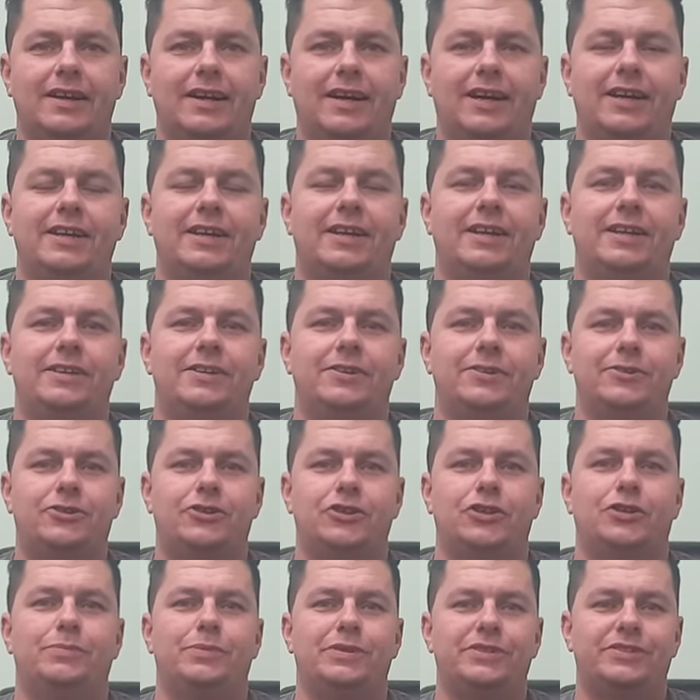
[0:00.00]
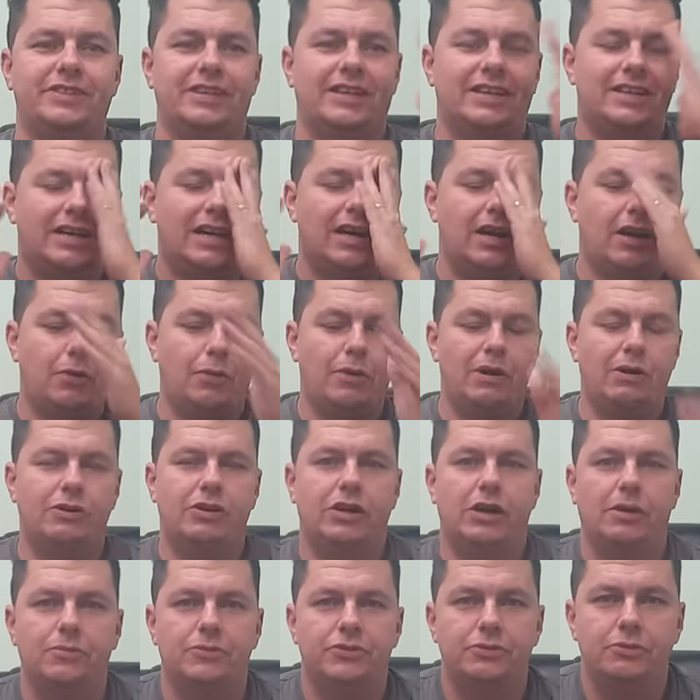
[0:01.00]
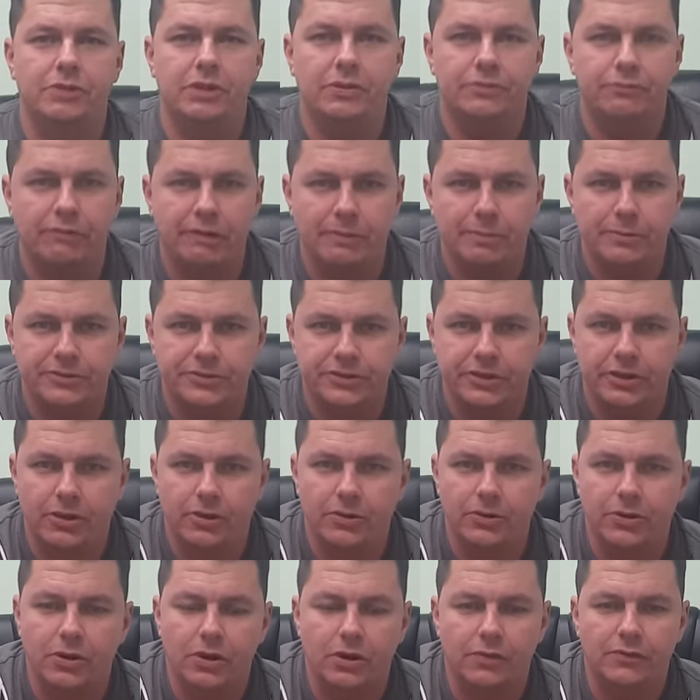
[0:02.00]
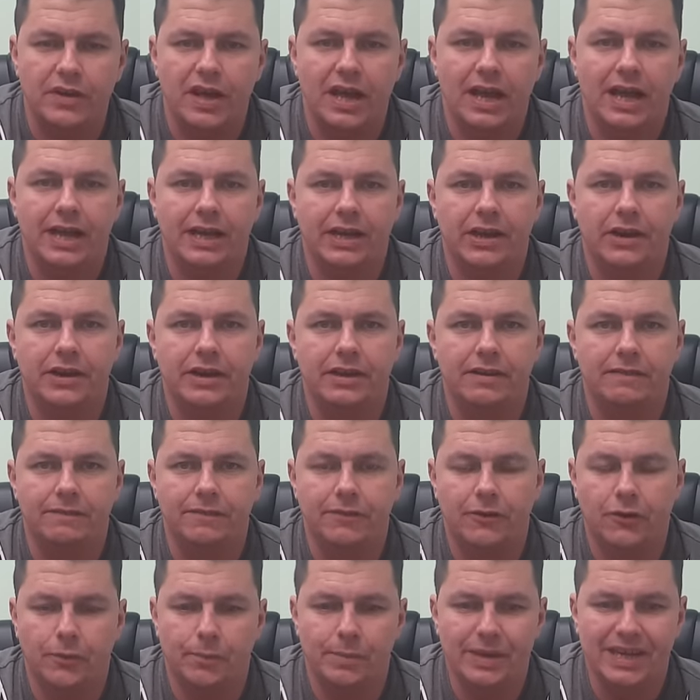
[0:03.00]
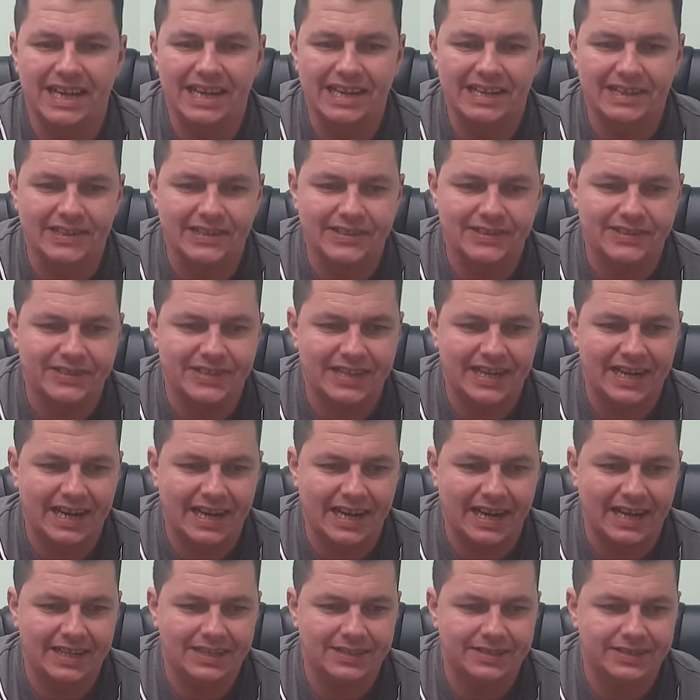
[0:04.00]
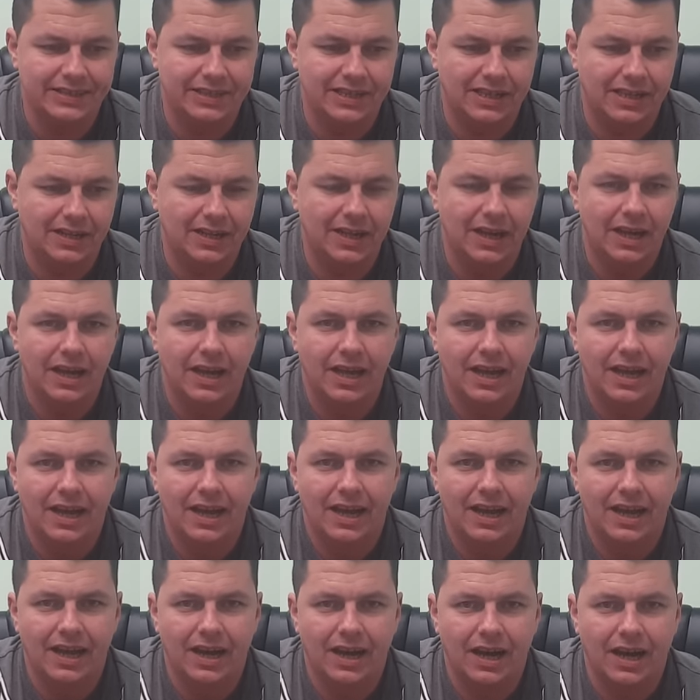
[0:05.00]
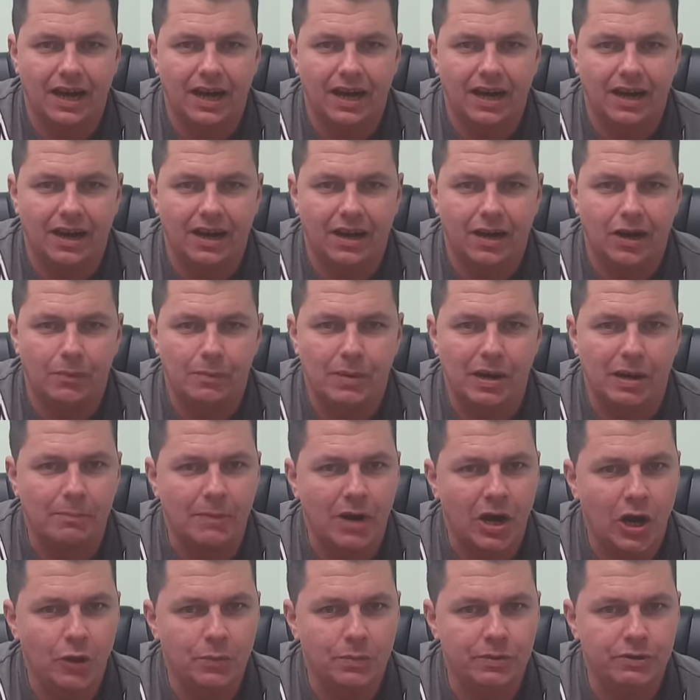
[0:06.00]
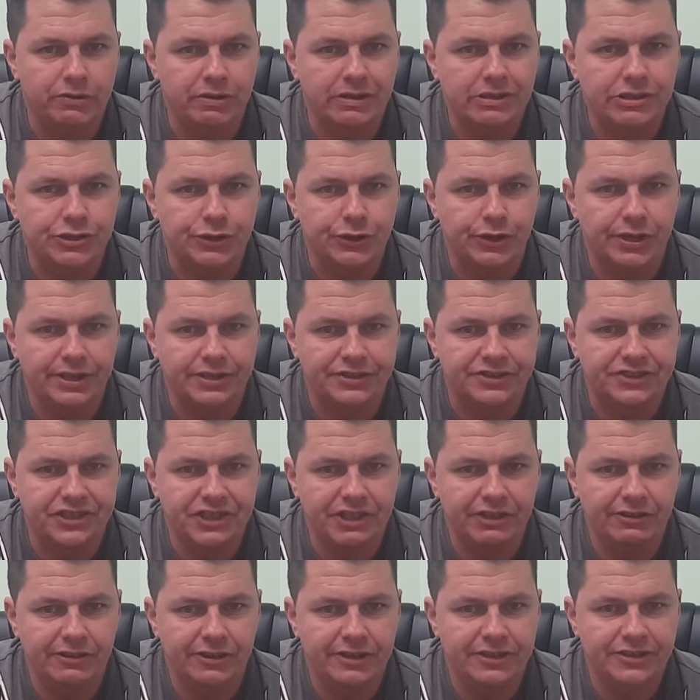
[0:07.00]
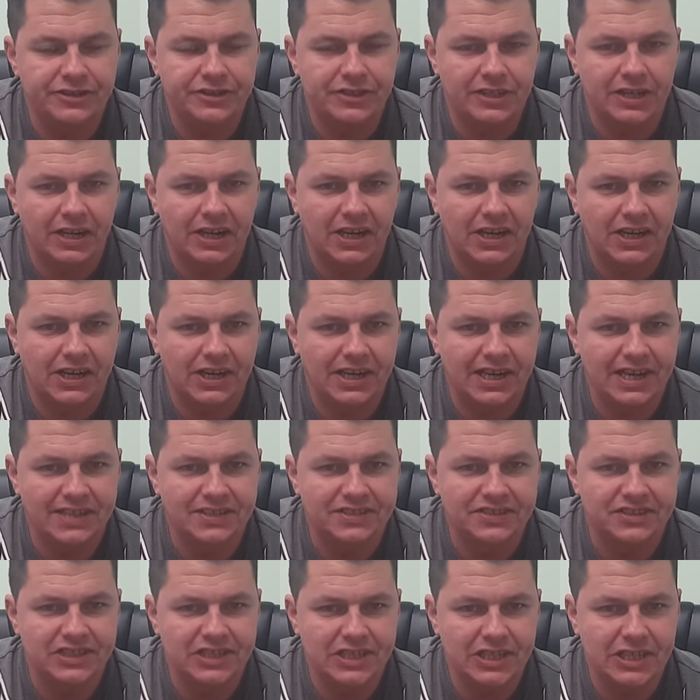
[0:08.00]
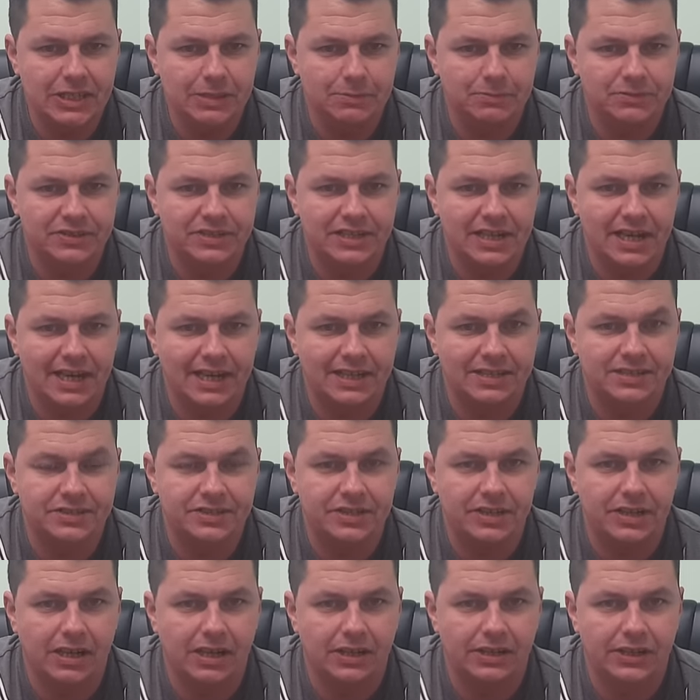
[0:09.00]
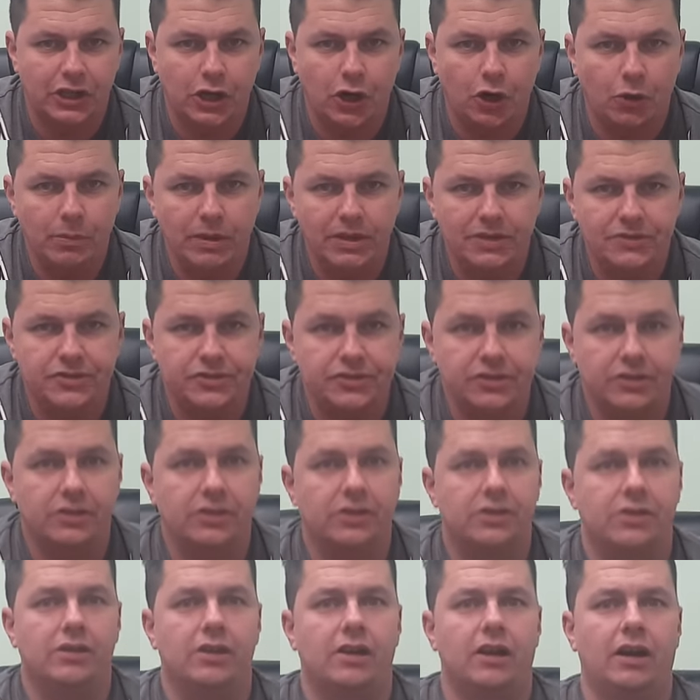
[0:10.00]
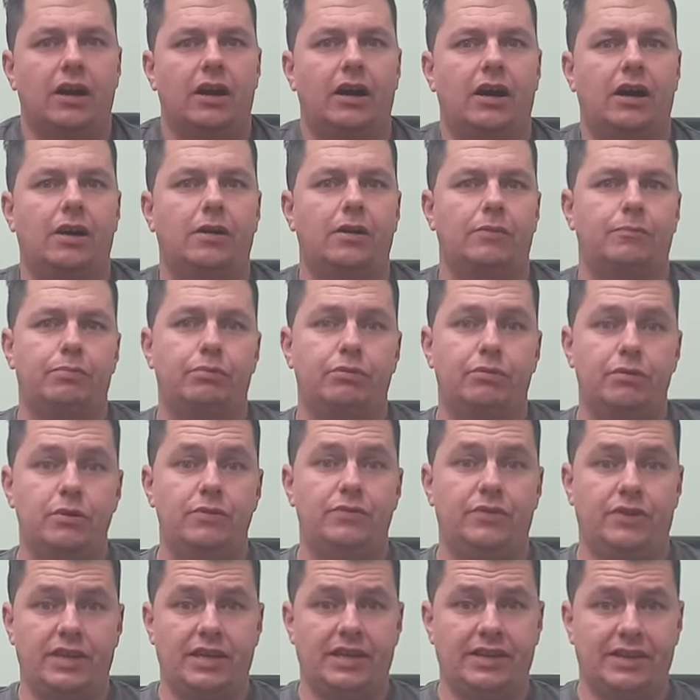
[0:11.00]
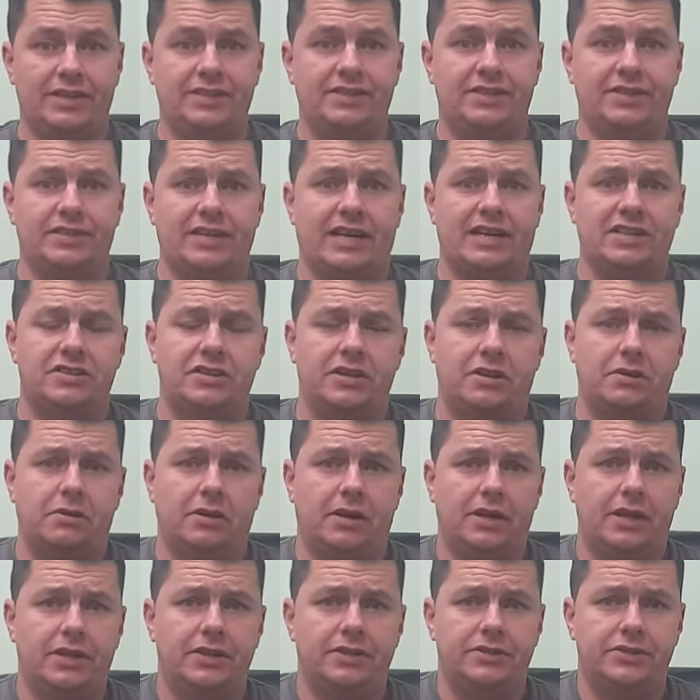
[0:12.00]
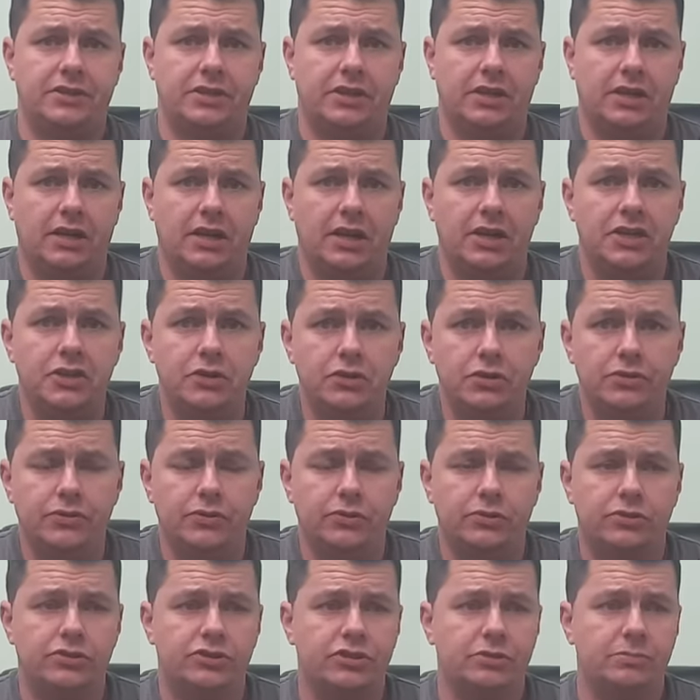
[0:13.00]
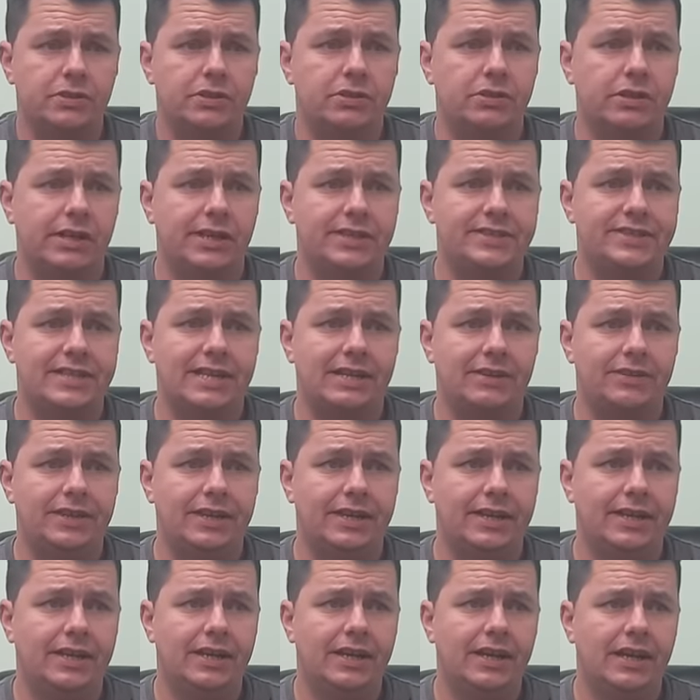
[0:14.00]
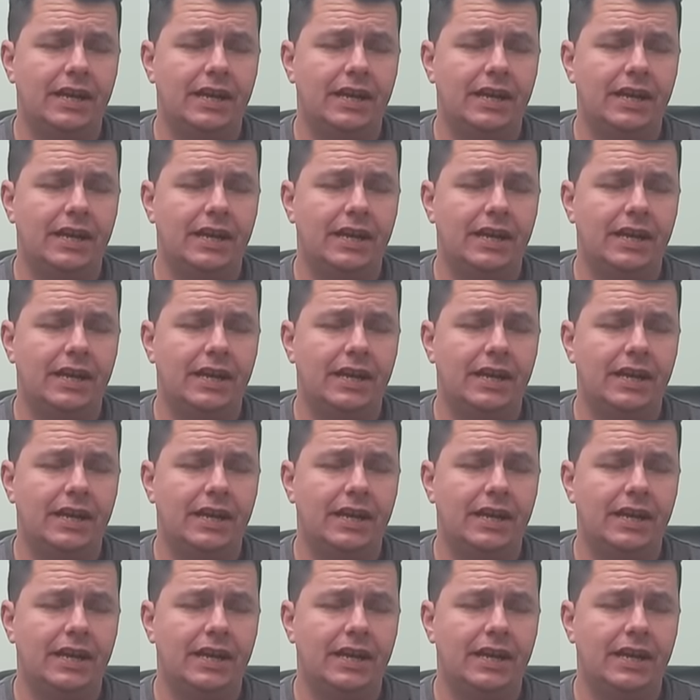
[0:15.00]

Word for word: Hi there YouTubers, and welcome to another episode of Air Gunning for Beginners. And I'm hoping you enjoy this series. It seems that the comments are proving that this is actually quite useful to some of you guys out there.